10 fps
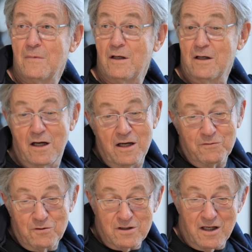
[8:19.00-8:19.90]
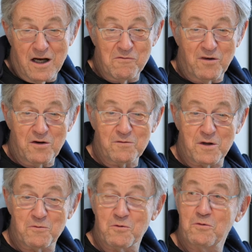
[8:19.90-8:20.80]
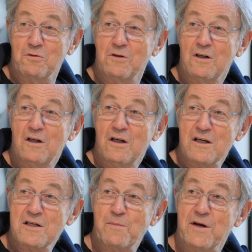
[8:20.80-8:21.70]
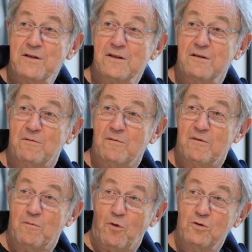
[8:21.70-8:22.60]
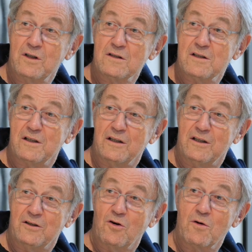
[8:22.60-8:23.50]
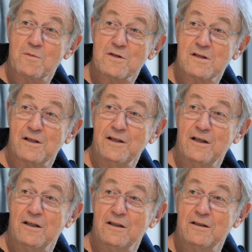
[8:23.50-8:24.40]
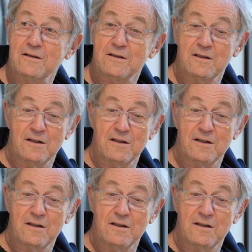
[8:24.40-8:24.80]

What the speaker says: And I have to say I'm one of them who respect models enormously, and